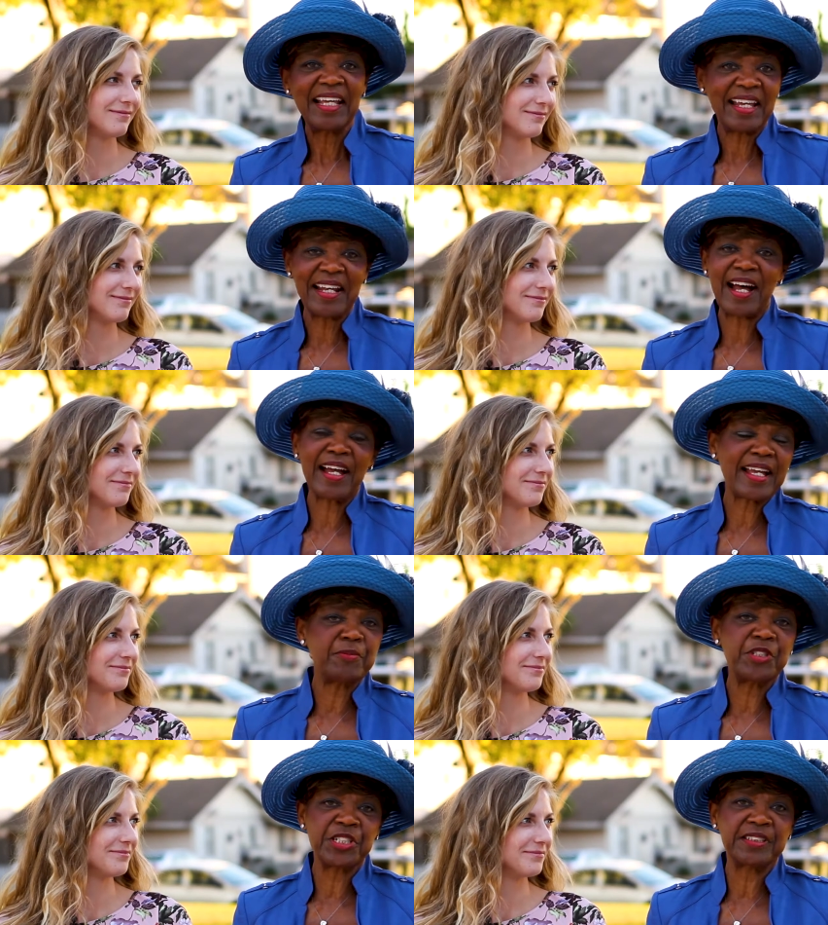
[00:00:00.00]
Speaker 1: And hi,
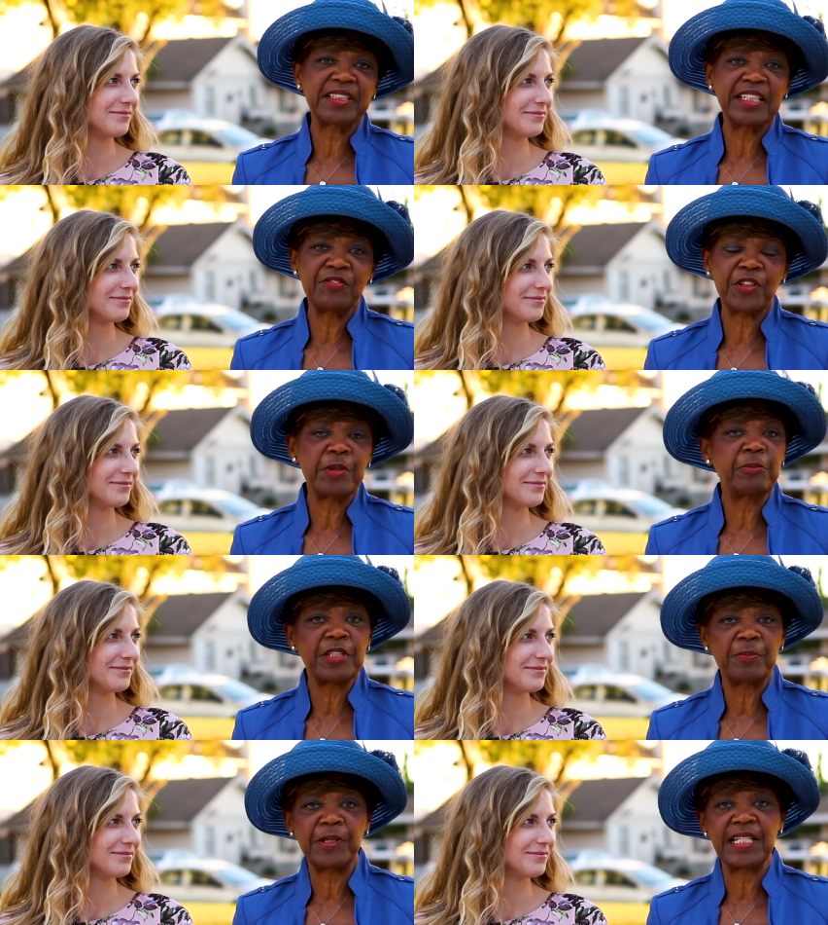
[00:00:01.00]
I'm Sharon Cleaver, a member
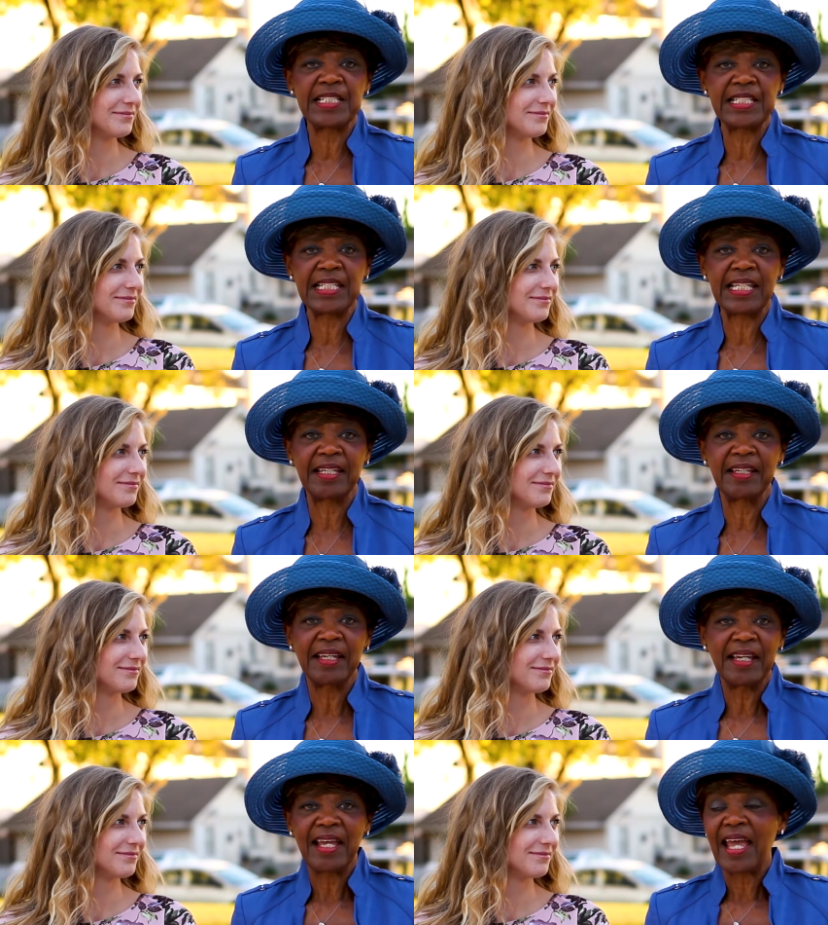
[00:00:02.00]
of the PNC.
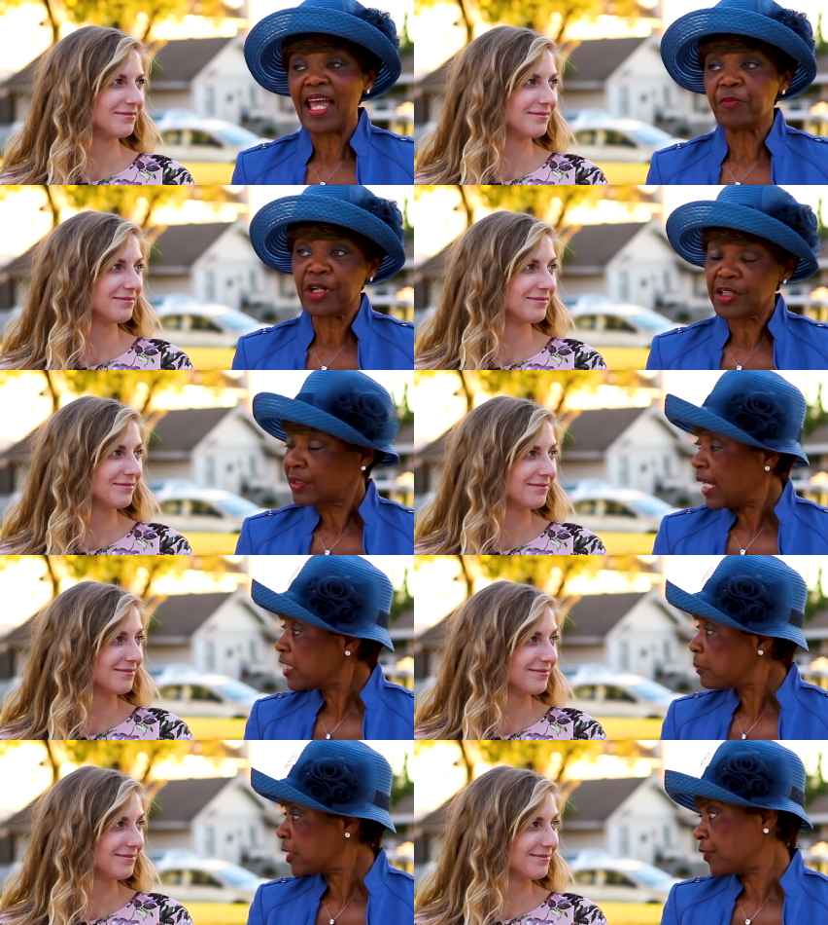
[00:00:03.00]
And what are the
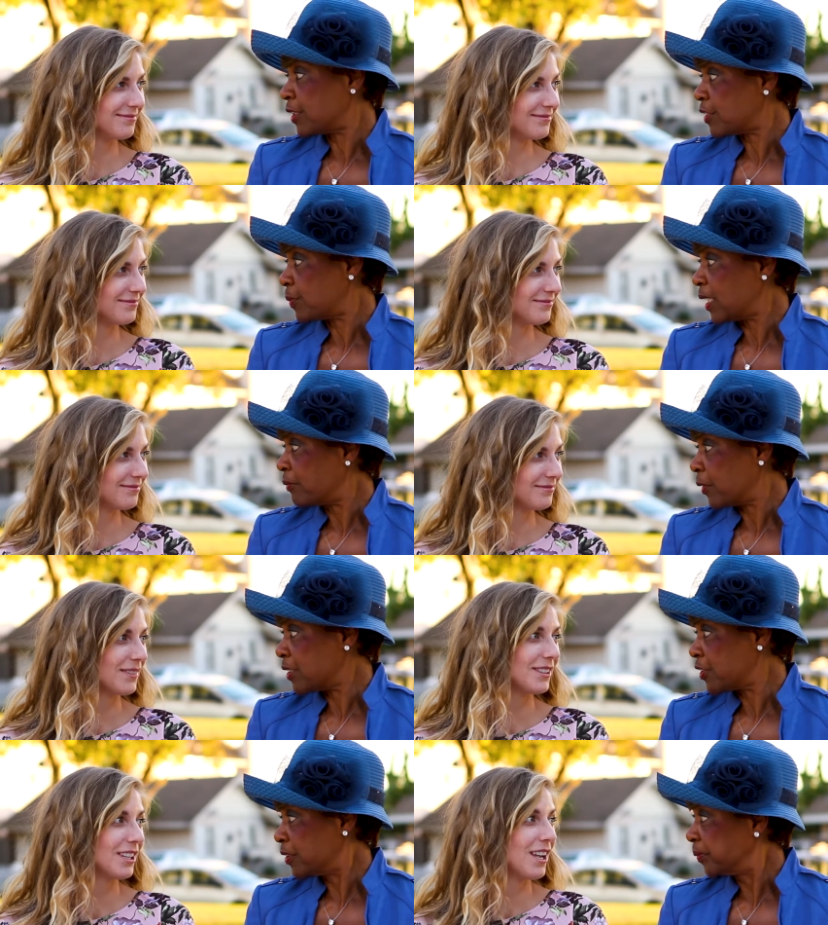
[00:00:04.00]
announcements for this week,
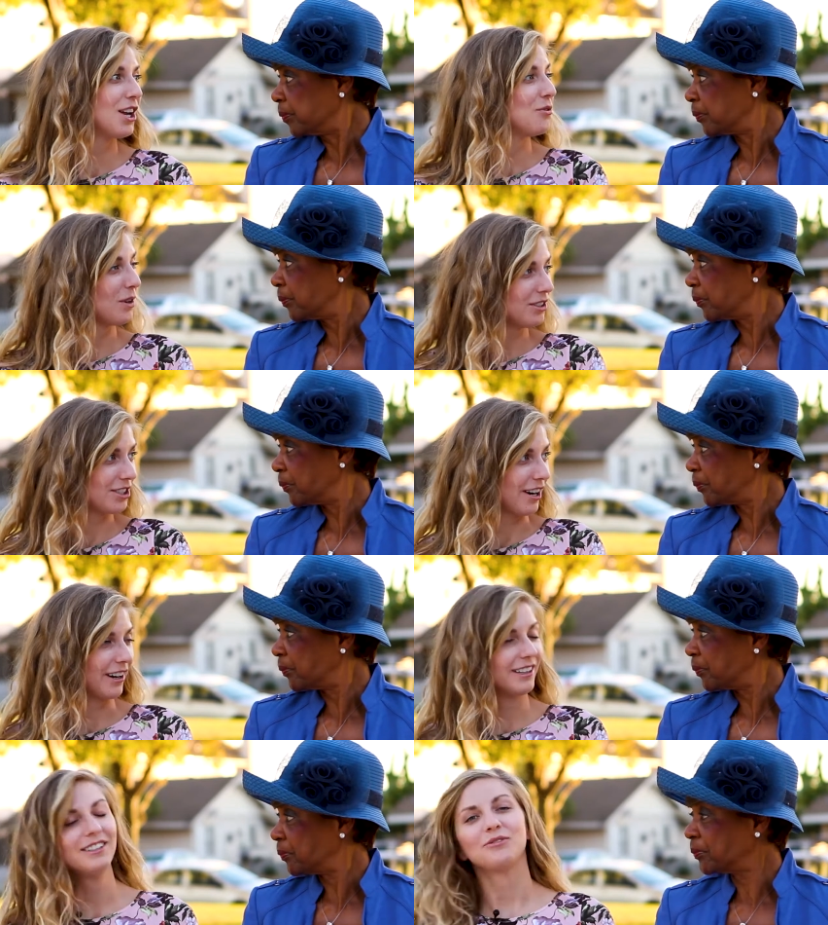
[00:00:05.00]
Rachel?
Speaker 2: Well,
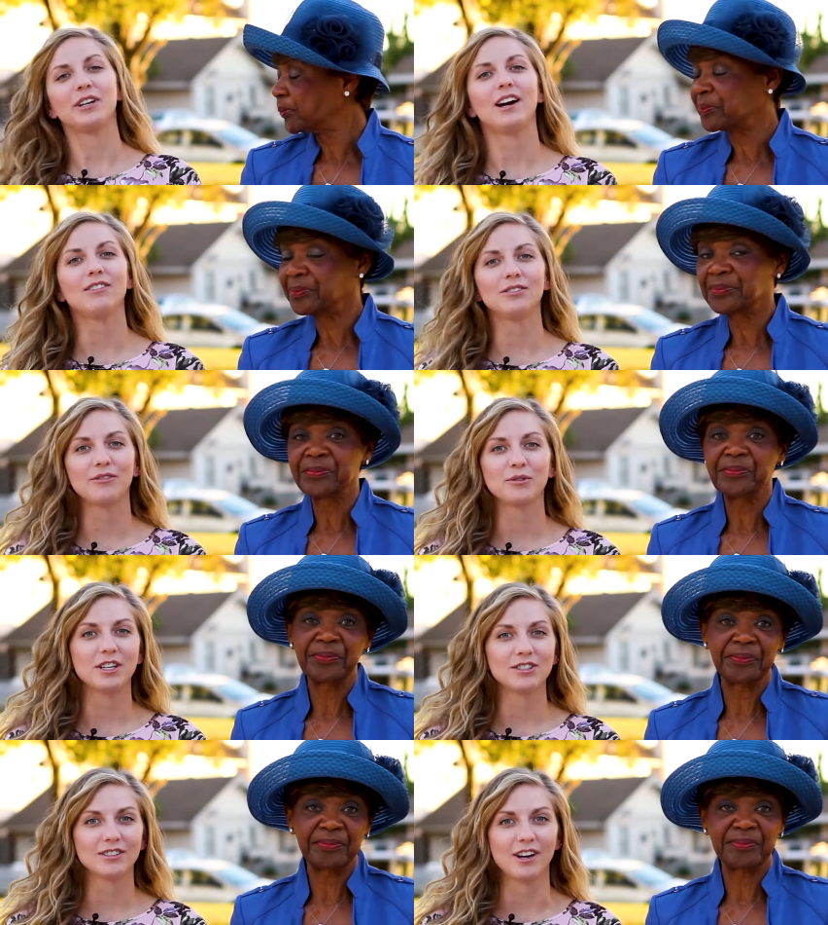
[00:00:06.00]
Sharon, we have a
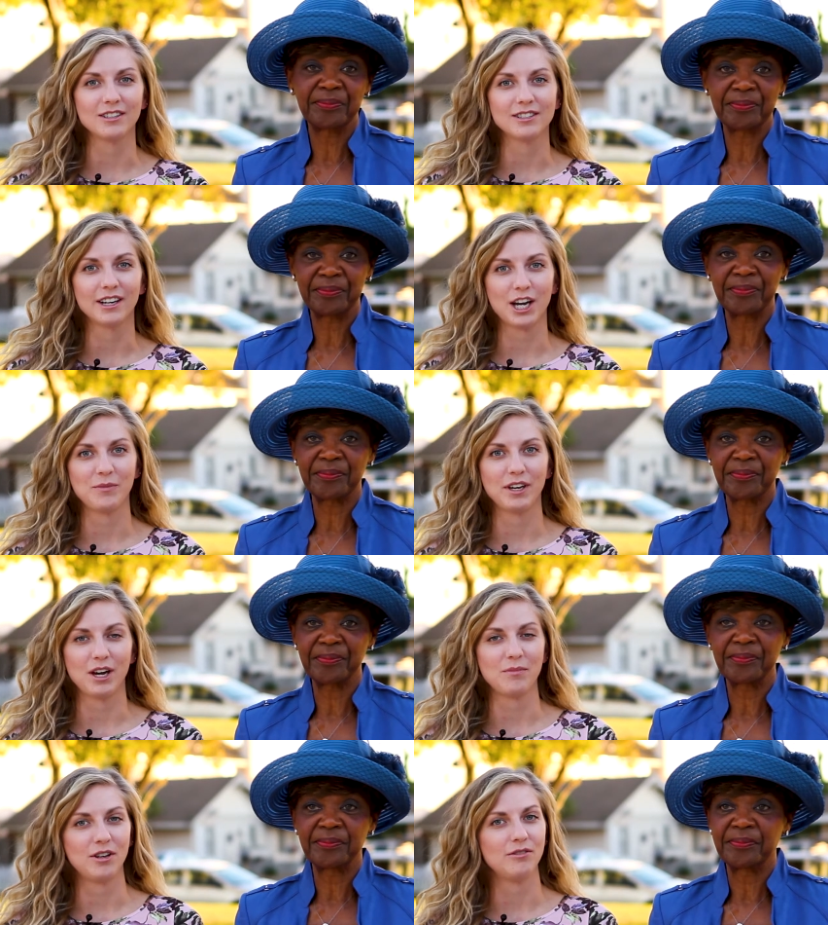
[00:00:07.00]
Reformation concert coming
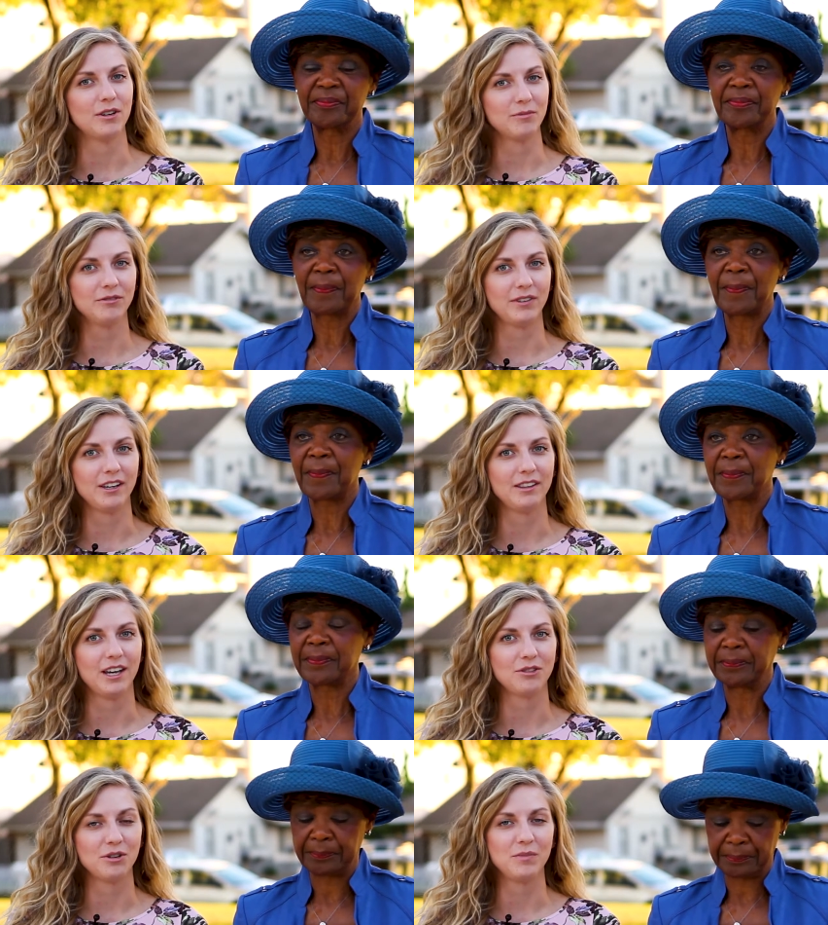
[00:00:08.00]
up on November 5th
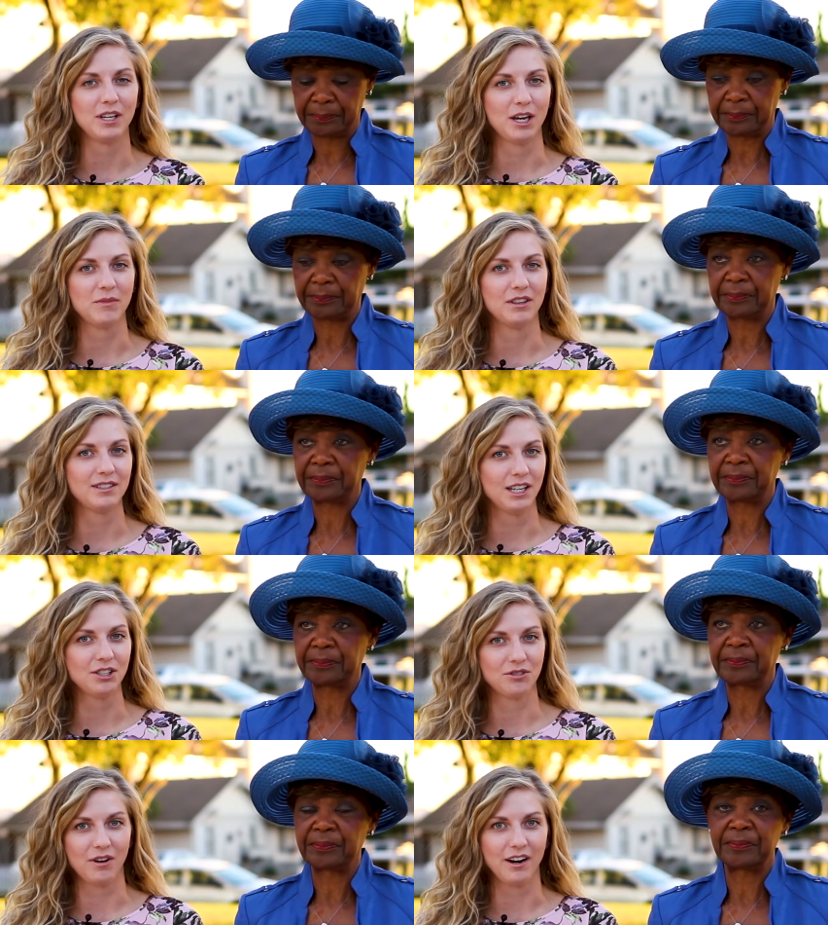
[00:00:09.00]
at 3 p.m. in the
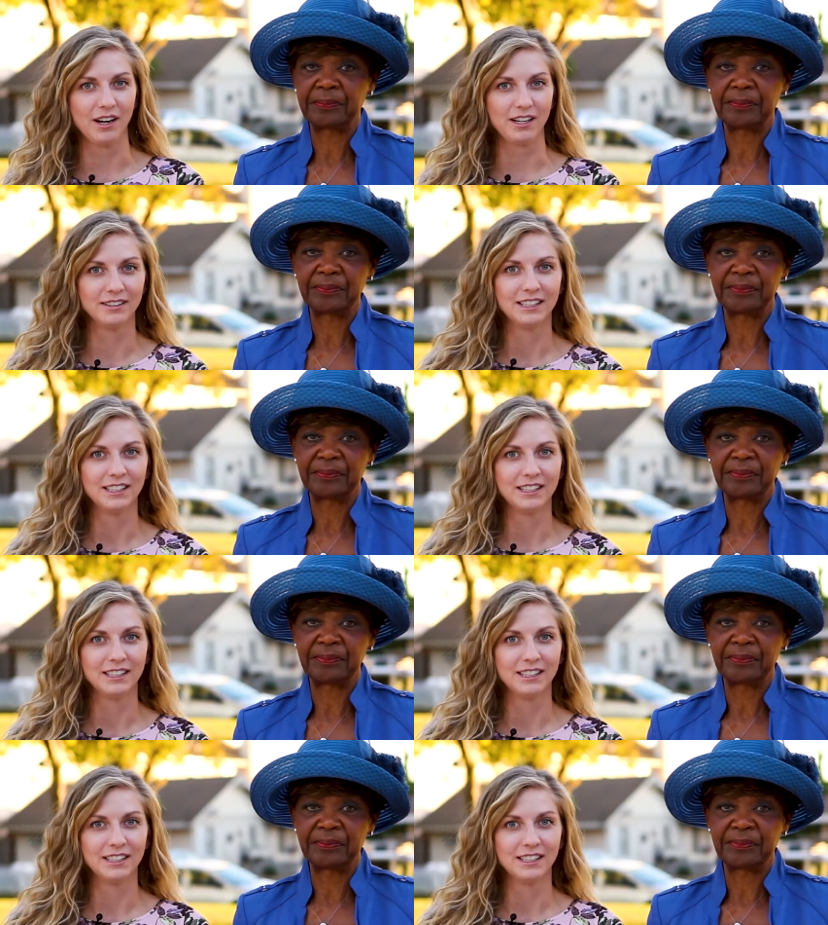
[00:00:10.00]
Sanctuary.